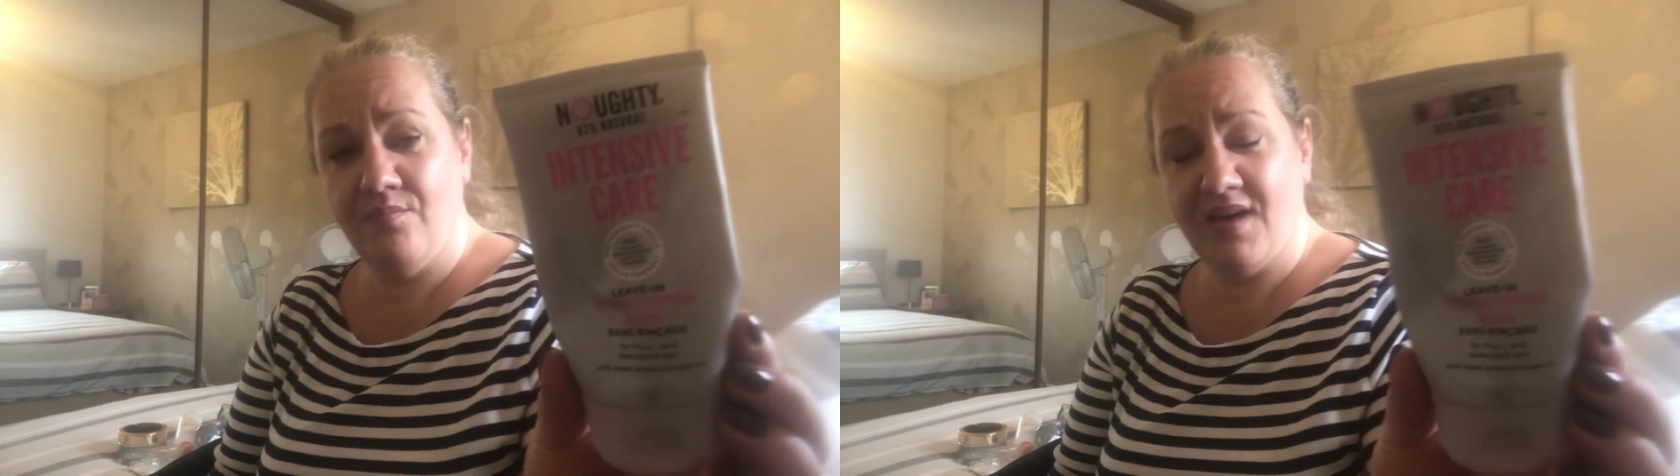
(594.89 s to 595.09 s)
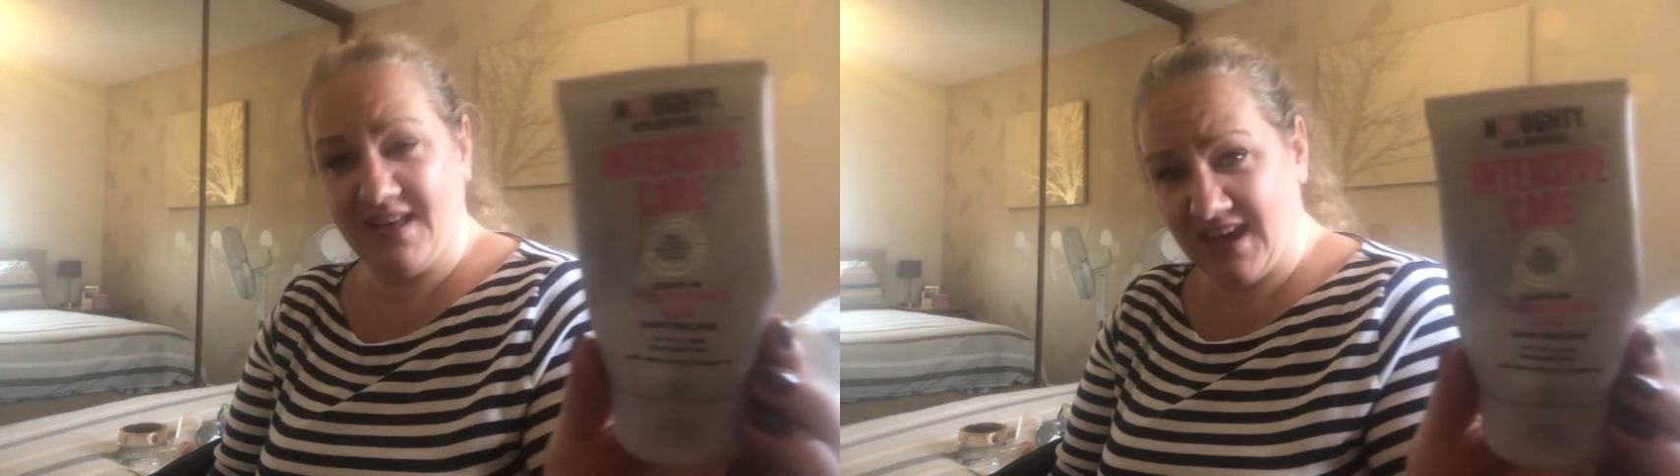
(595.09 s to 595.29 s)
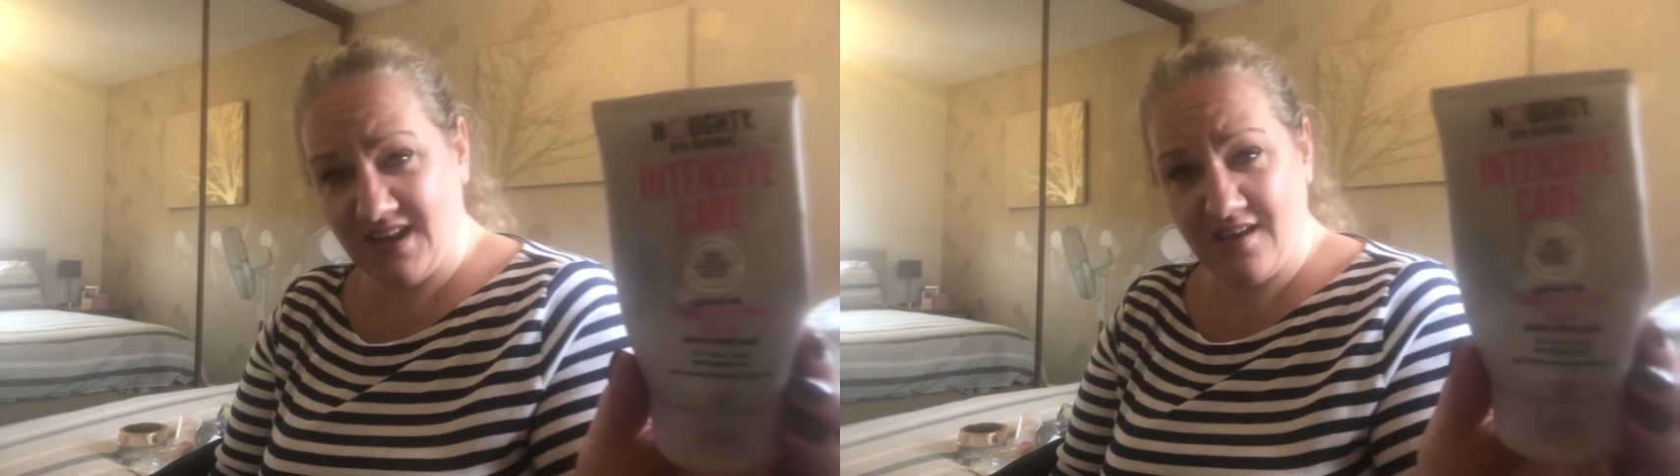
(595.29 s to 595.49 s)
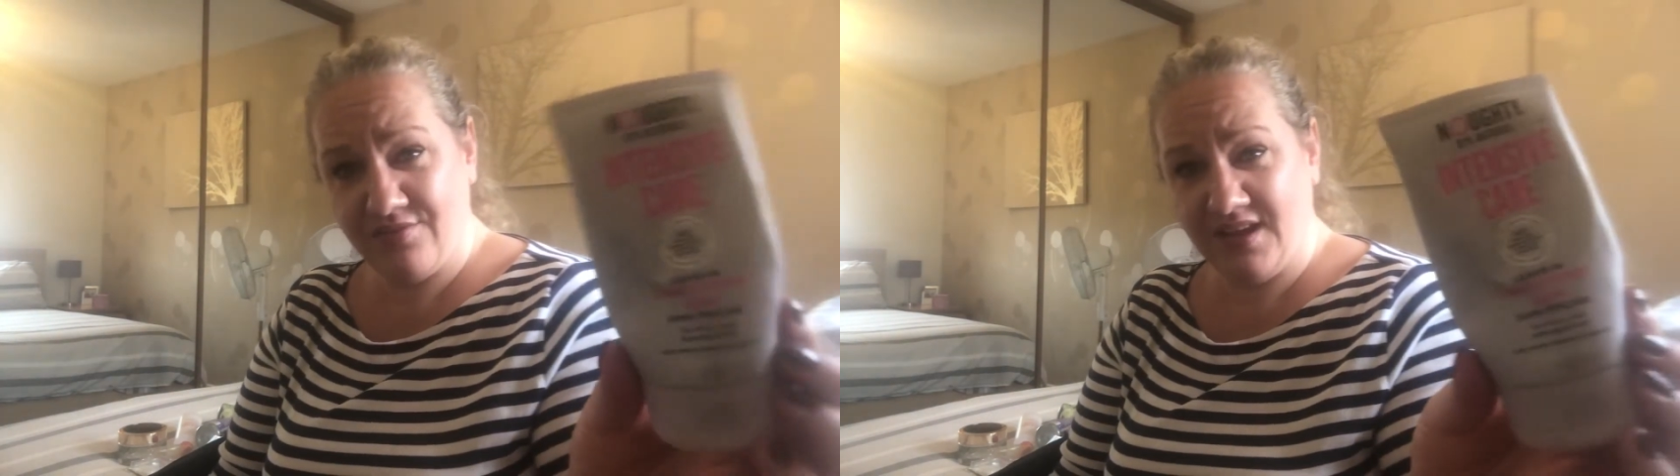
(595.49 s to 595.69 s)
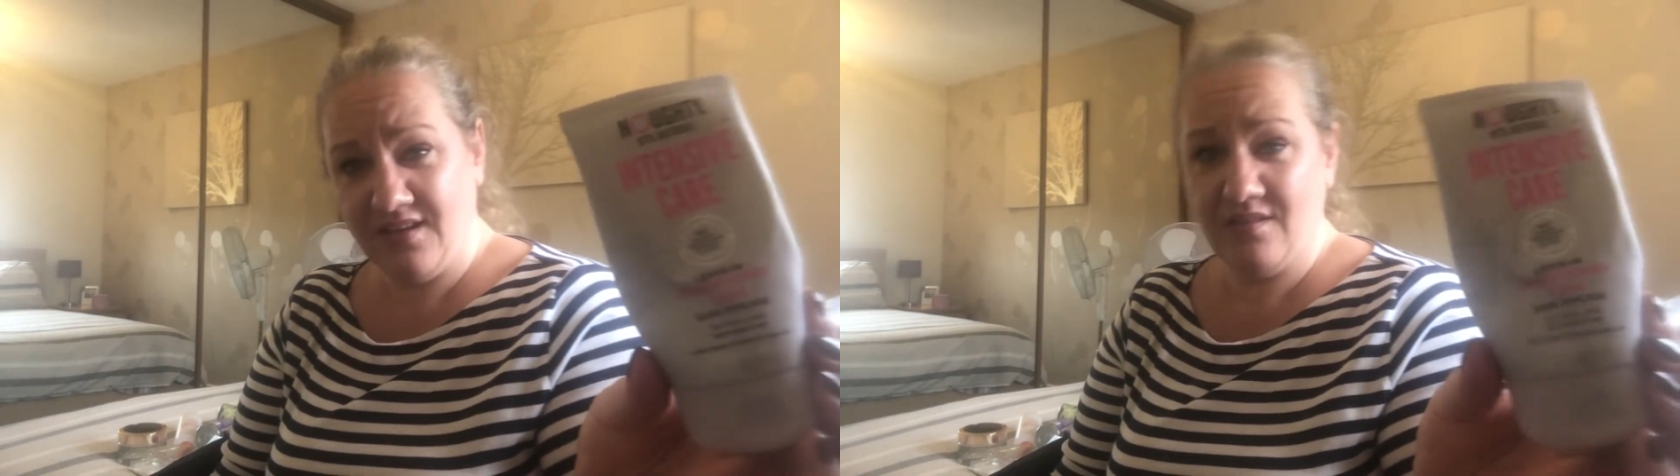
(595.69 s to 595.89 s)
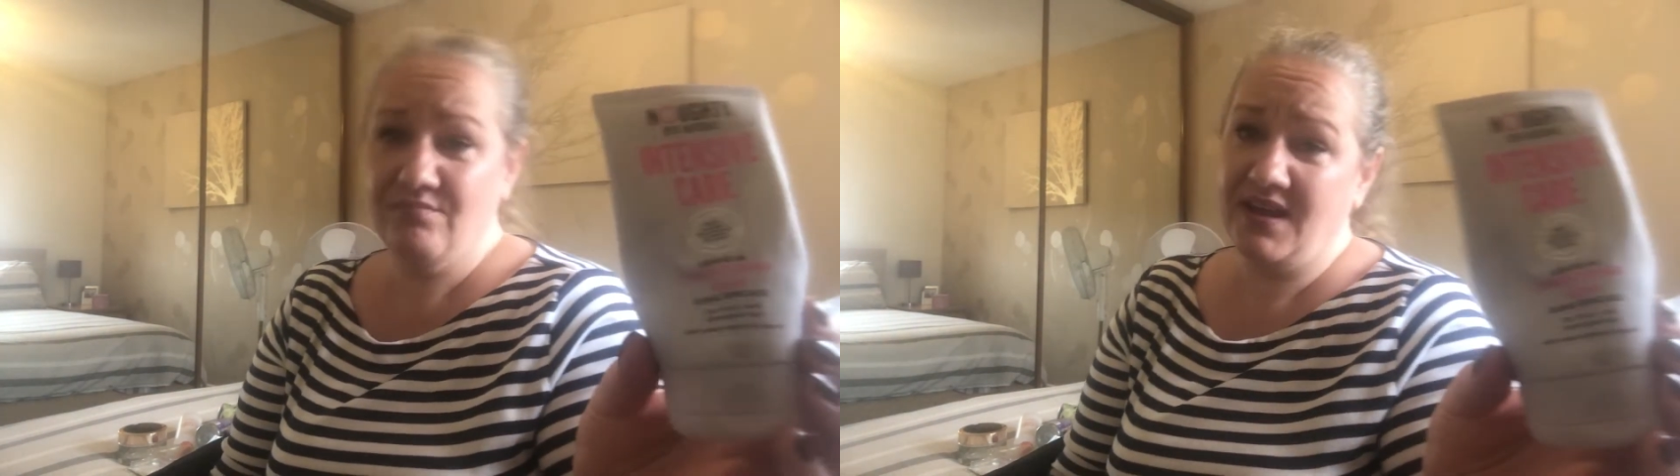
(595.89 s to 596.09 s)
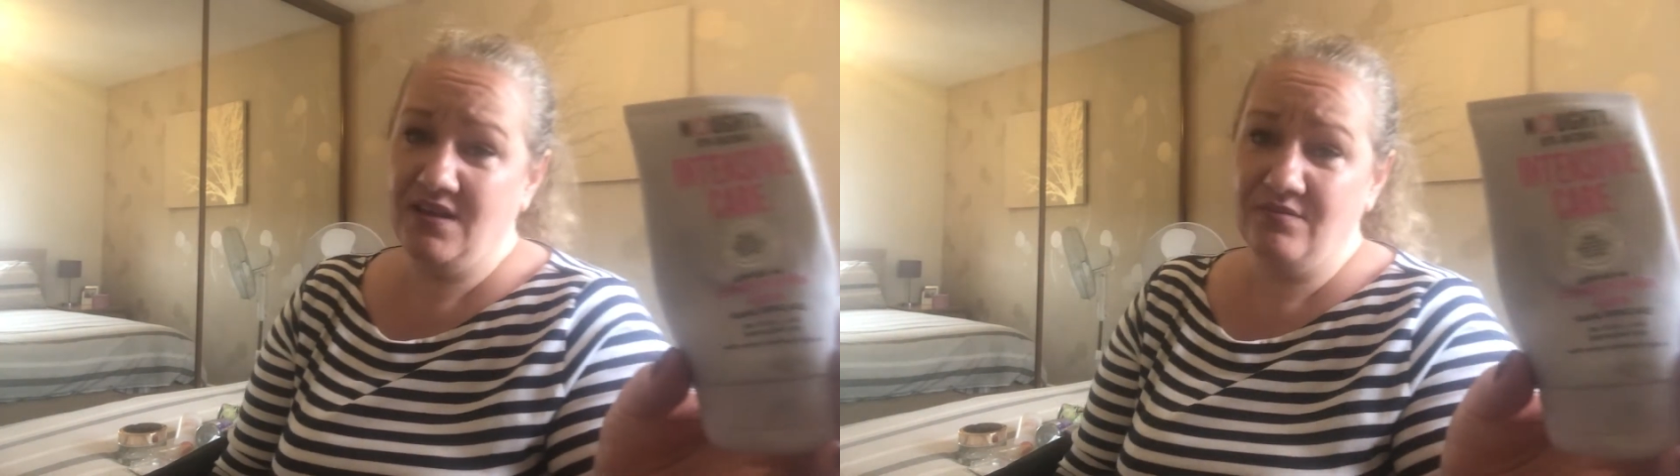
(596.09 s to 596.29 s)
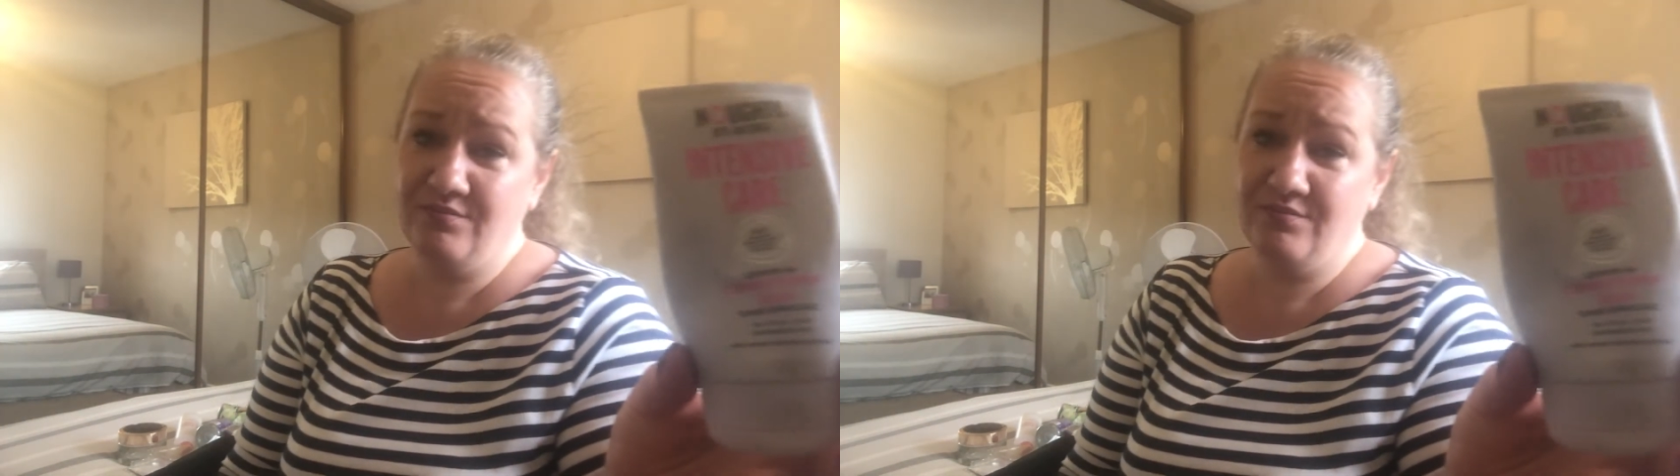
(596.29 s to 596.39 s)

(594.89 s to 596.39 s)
again, I think I might